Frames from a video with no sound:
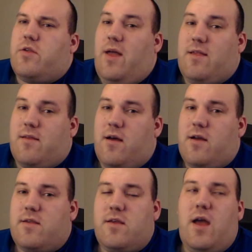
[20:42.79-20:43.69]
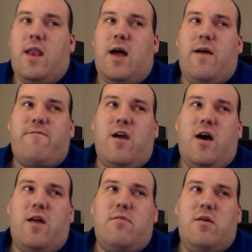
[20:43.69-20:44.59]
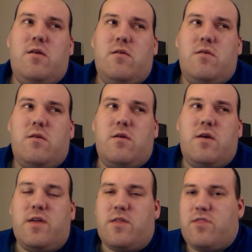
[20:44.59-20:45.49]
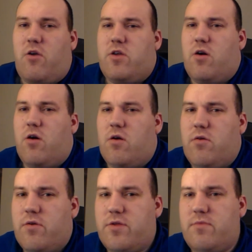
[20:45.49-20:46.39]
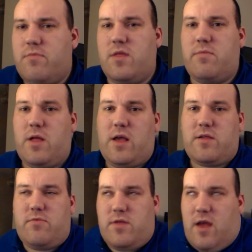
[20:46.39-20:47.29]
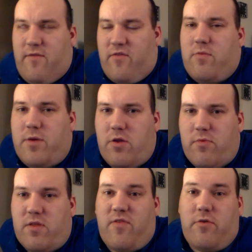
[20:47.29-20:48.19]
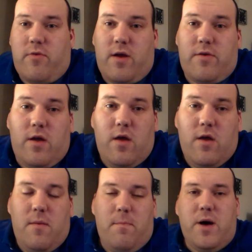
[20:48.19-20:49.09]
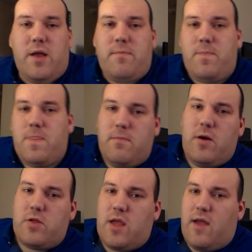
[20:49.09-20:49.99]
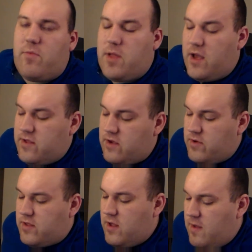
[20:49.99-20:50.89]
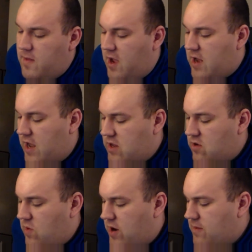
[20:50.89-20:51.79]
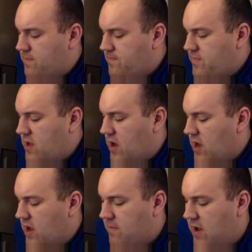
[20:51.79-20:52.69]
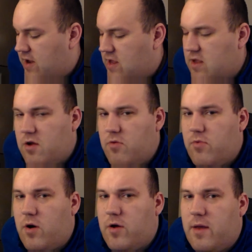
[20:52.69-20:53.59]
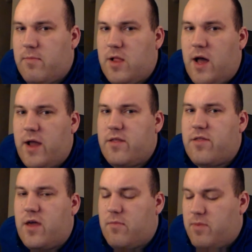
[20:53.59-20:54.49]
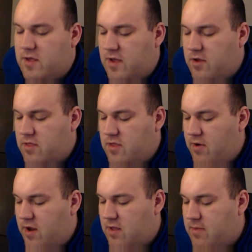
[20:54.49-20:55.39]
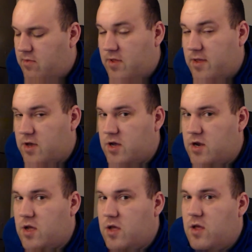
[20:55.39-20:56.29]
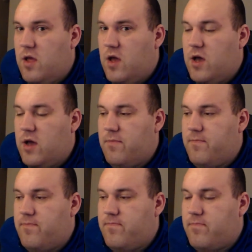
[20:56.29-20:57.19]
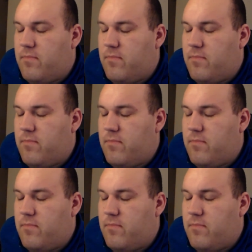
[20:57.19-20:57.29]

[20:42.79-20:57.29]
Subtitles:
So that sucks. And I've got, I think, 30 gargoyles, the plastic ones. I have a few pewter ones floating around, but mostly have the plastic ones. I'd like to run them. I need to know on that blind thing, because that could theoretically be really good. But